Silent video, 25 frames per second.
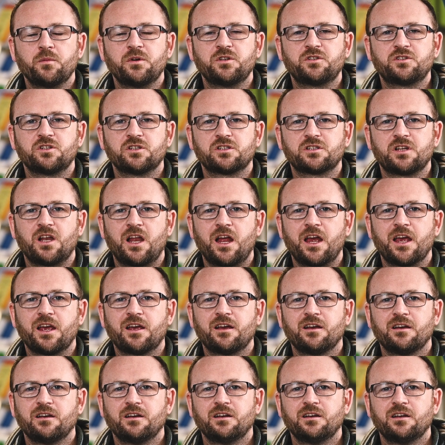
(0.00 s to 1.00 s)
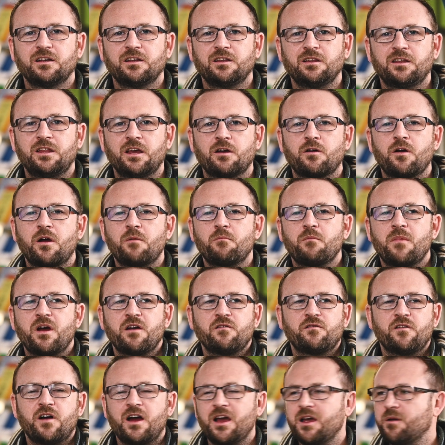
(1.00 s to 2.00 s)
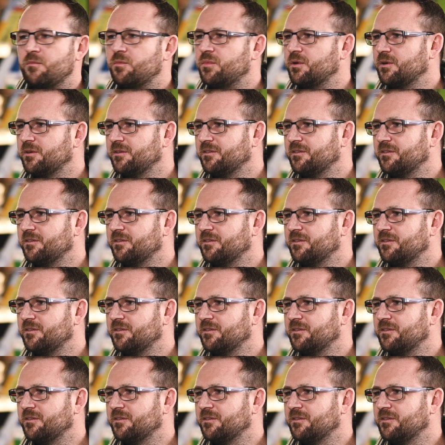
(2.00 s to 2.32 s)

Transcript: It's just like, they're on my vibe,